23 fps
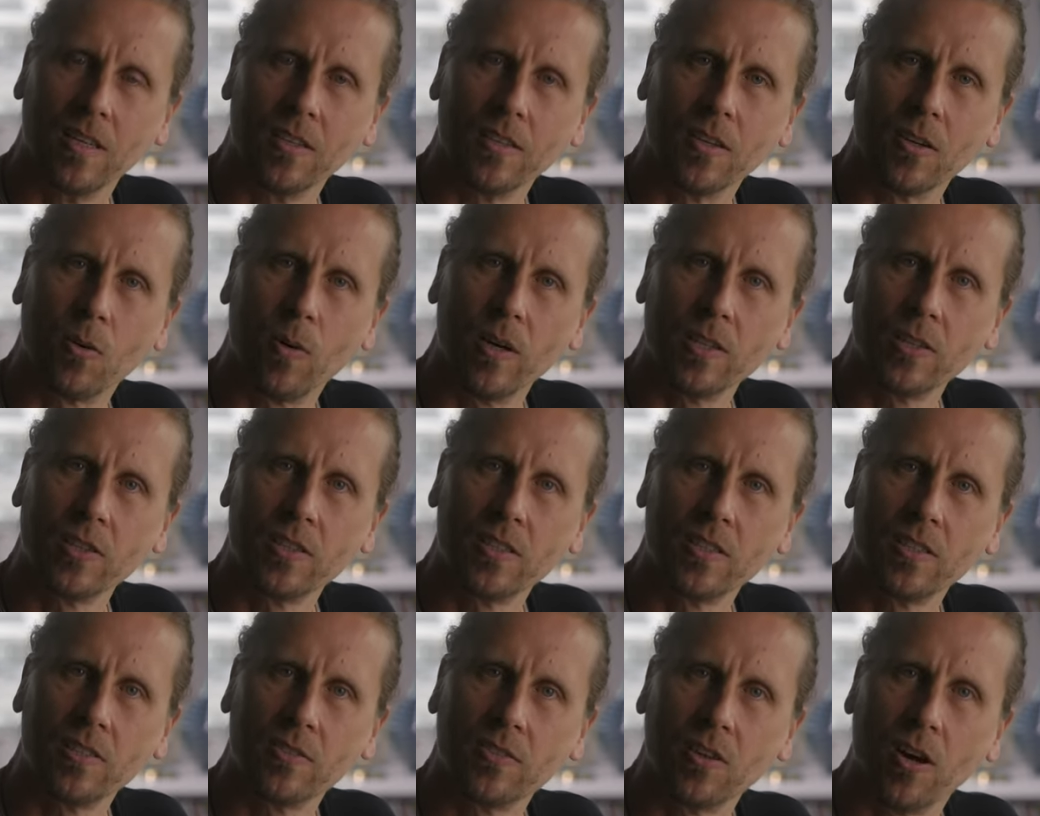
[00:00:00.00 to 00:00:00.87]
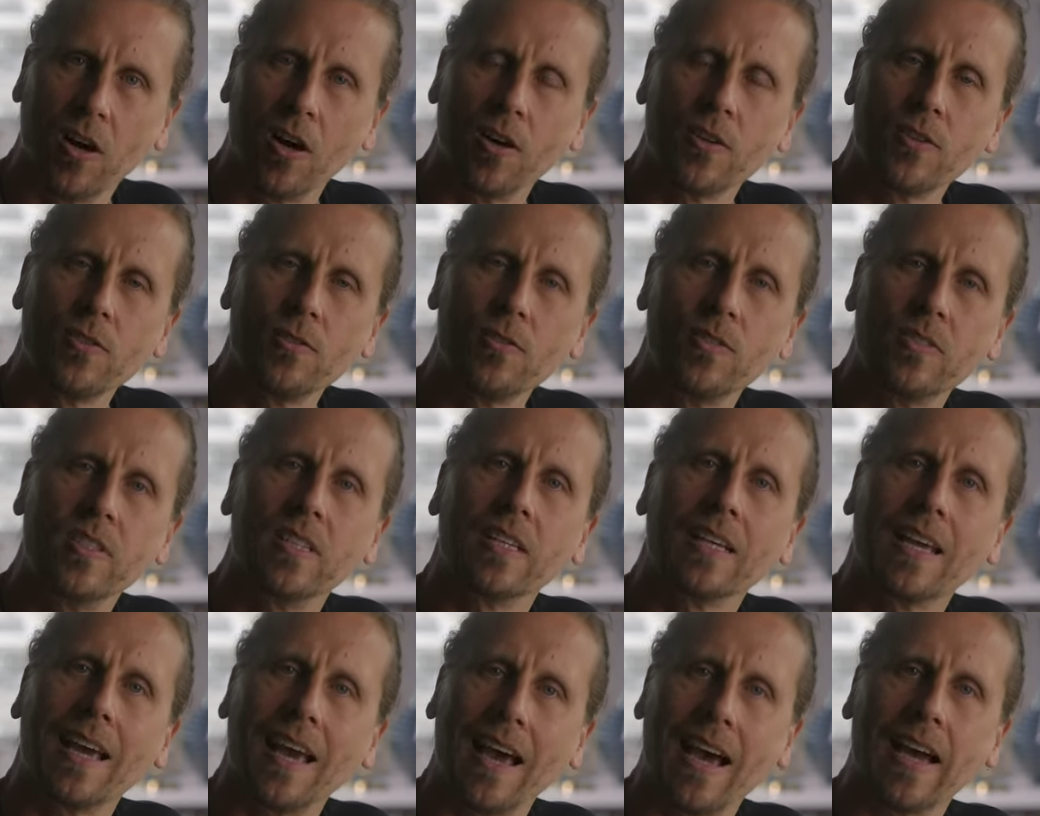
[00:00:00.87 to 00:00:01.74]
The question is, are you
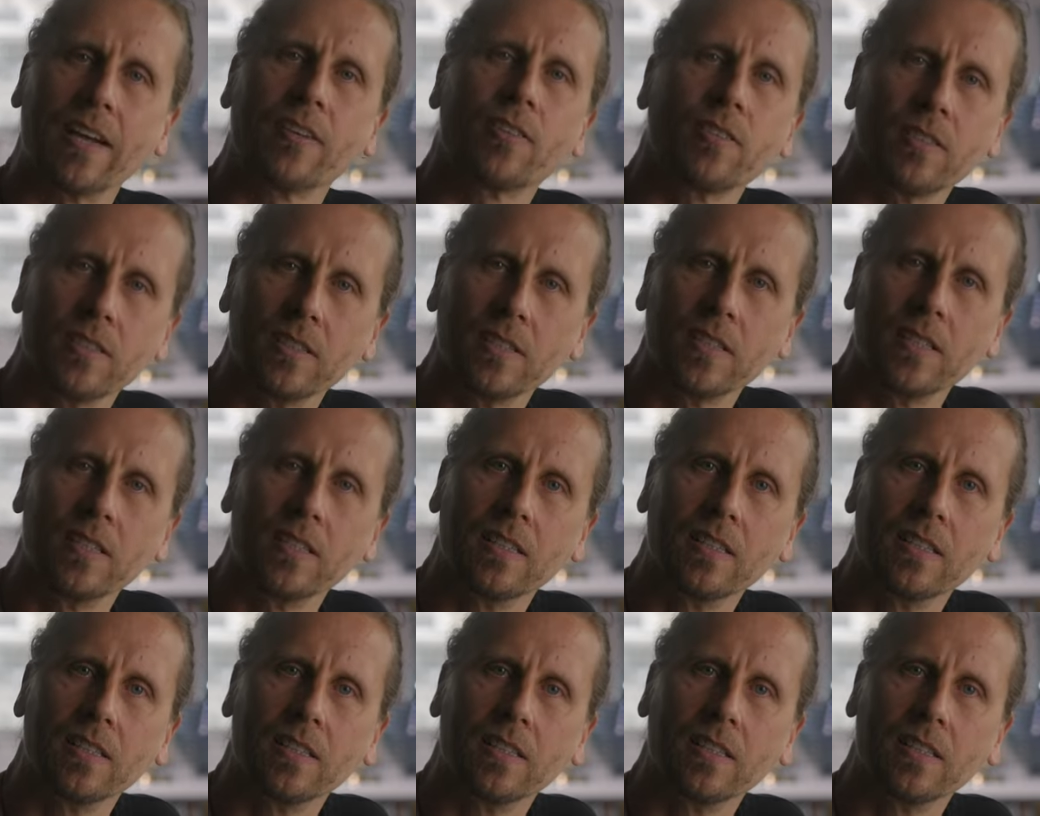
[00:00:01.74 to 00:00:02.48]
seeing it accurately?